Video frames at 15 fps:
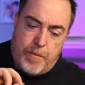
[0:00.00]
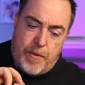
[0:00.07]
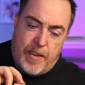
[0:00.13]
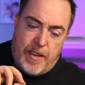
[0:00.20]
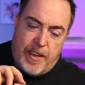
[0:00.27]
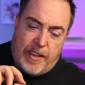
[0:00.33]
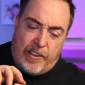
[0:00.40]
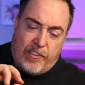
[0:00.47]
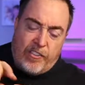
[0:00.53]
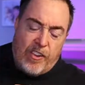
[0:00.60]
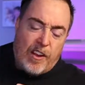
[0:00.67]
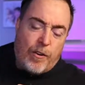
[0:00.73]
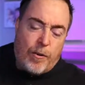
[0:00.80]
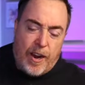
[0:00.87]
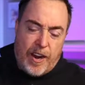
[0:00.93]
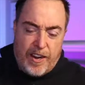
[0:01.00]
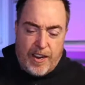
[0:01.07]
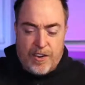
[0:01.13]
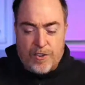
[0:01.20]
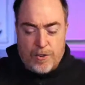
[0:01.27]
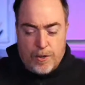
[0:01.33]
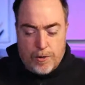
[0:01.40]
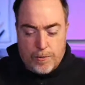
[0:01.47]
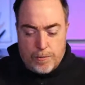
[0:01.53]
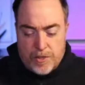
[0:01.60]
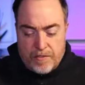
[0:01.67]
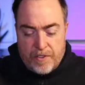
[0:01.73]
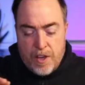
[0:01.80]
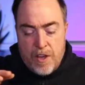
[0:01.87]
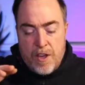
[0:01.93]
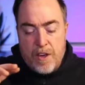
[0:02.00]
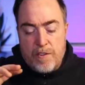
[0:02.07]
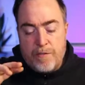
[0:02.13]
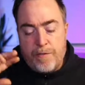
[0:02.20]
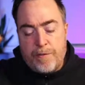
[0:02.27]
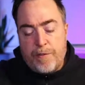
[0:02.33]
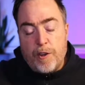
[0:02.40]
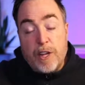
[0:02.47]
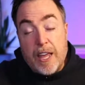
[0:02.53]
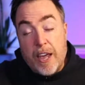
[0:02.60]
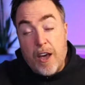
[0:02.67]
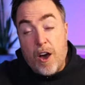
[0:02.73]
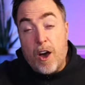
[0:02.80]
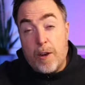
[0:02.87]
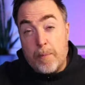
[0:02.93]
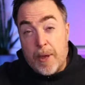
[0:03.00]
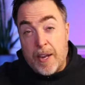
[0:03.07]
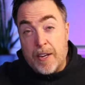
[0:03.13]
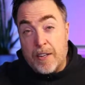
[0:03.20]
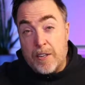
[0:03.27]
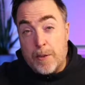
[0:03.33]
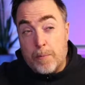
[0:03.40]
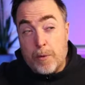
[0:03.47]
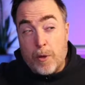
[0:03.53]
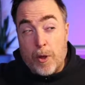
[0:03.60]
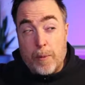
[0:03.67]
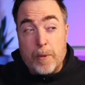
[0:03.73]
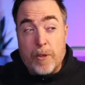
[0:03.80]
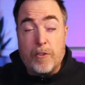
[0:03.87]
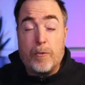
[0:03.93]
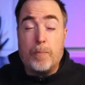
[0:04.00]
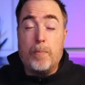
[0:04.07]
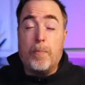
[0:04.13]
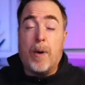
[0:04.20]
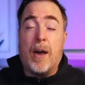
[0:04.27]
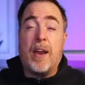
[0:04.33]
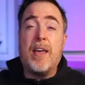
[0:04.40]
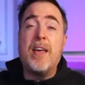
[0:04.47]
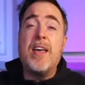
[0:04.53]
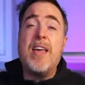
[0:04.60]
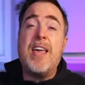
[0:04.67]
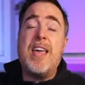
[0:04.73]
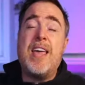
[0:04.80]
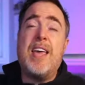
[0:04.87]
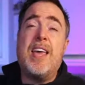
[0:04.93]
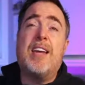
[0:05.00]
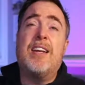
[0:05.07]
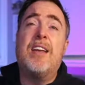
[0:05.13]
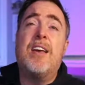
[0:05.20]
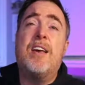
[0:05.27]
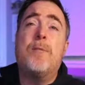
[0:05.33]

accelerate in terms of fully automated deployments, but in